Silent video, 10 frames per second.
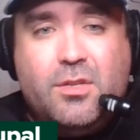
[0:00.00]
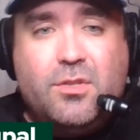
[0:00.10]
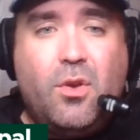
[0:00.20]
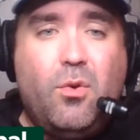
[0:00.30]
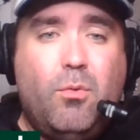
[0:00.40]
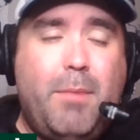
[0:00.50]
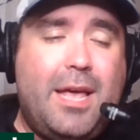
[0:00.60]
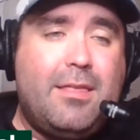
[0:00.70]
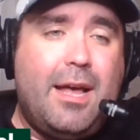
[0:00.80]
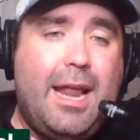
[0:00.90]
to
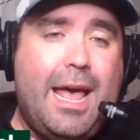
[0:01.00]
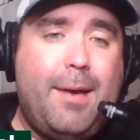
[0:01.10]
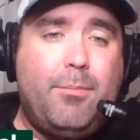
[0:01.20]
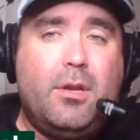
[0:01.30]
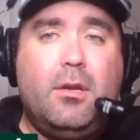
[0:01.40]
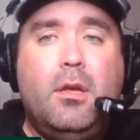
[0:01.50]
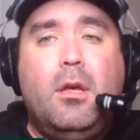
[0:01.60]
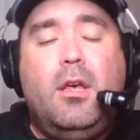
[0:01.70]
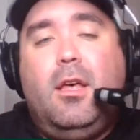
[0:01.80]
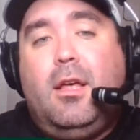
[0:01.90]
make that happen.
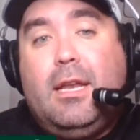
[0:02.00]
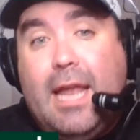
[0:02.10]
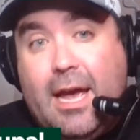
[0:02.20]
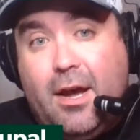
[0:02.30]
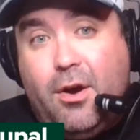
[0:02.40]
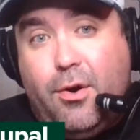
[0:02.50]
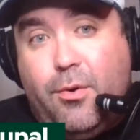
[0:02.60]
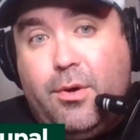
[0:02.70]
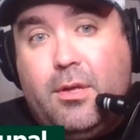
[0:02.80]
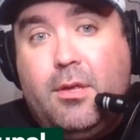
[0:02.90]

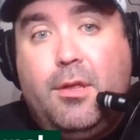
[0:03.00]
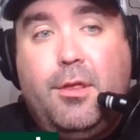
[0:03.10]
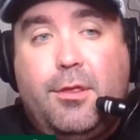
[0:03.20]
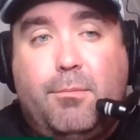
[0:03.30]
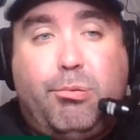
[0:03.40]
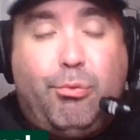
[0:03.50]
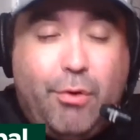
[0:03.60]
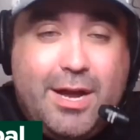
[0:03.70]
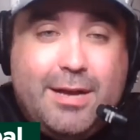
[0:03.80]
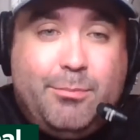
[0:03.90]
Now, the
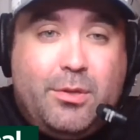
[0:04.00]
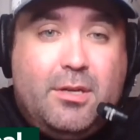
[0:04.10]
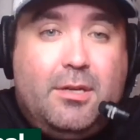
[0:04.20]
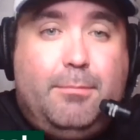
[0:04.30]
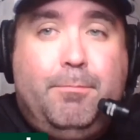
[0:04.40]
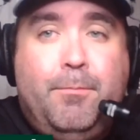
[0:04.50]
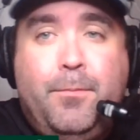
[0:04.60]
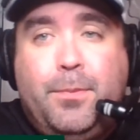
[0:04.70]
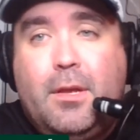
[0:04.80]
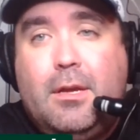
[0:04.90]
problem
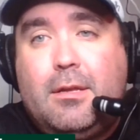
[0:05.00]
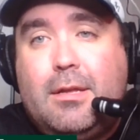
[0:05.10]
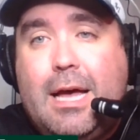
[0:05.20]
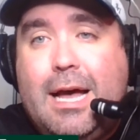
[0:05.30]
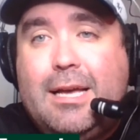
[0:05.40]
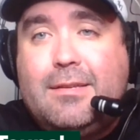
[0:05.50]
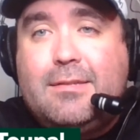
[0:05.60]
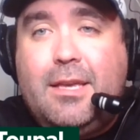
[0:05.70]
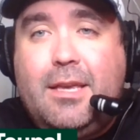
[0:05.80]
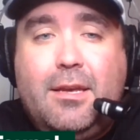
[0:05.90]

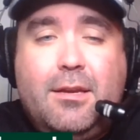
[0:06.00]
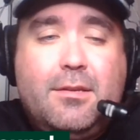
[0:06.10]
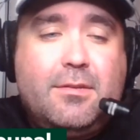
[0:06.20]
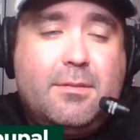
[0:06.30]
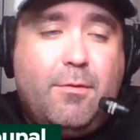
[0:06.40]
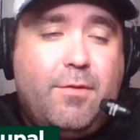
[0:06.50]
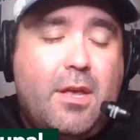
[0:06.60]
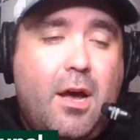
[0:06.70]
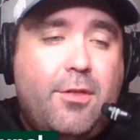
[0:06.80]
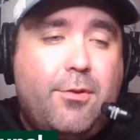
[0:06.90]
lies in some of
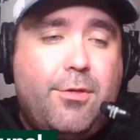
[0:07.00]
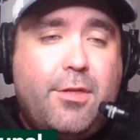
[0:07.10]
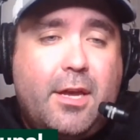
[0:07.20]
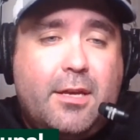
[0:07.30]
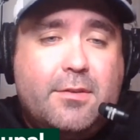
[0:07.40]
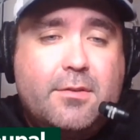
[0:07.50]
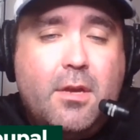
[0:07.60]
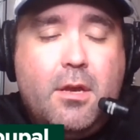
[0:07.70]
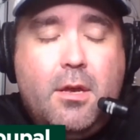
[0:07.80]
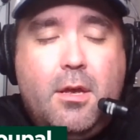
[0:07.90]
the other
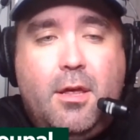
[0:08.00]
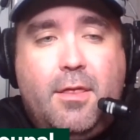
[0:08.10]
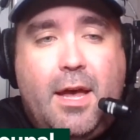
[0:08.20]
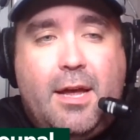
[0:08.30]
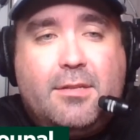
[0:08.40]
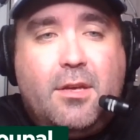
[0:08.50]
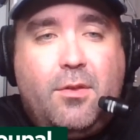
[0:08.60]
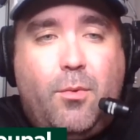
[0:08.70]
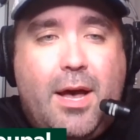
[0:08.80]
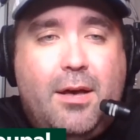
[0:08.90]
things that uh,
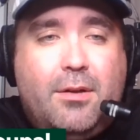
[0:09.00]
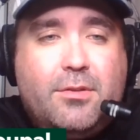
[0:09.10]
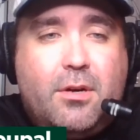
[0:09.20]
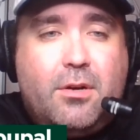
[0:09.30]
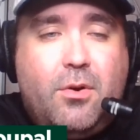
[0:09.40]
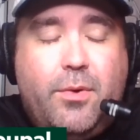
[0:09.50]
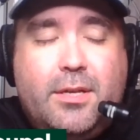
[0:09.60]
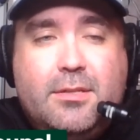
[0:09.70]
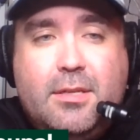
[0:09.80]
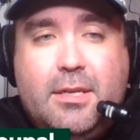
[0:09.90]
the Wild are
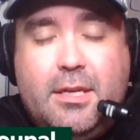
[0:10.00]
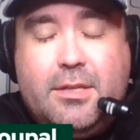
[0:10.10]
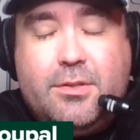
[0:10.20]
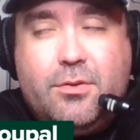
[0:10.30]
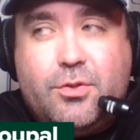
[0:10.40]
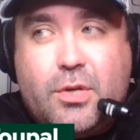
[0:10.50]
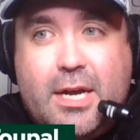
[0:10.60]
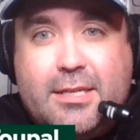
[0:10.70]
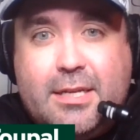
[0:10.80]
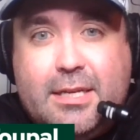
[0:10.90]
going to need to
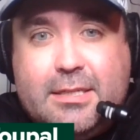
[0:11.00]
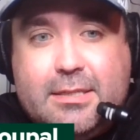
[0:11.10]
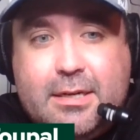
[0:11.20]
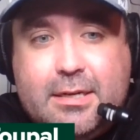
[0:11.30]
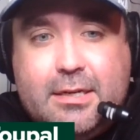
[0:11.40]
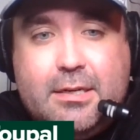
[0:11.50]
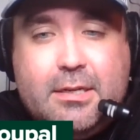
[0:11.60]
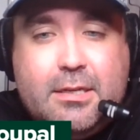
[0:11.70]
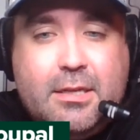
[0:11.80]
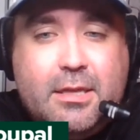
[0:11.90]
try to get done
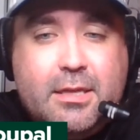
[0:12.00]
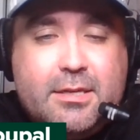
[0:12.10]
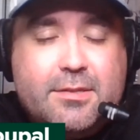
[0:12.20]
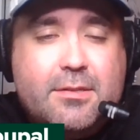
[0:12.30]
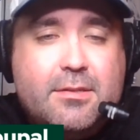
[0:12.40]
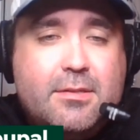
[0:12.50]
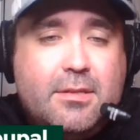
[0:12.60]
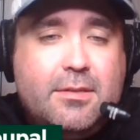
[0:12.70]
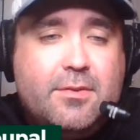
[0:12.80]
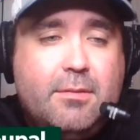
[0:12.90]
this
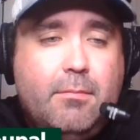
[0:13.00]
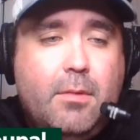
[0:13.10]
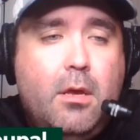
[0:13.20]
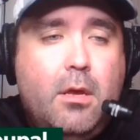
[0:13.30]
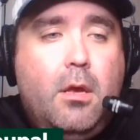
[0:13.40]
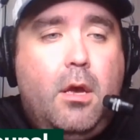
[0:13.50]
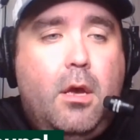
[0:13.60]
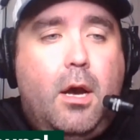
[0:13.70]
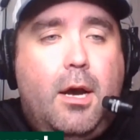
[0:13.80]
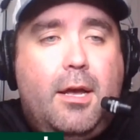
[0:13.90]
season.
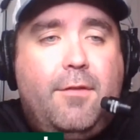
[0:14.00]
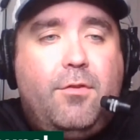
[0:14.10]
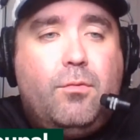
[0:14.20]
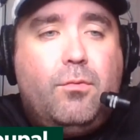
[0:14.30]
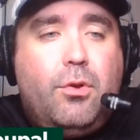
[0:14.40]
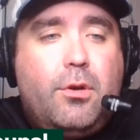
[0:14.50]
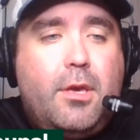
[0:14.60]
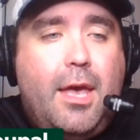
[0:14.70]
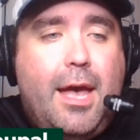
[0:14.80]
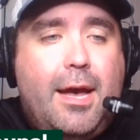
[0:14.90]
Uh, if you
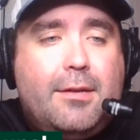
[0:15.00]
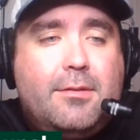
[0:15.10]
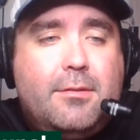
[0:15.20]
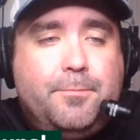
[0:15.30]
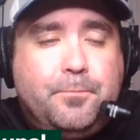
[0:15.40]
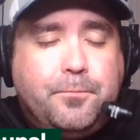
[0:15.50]
look at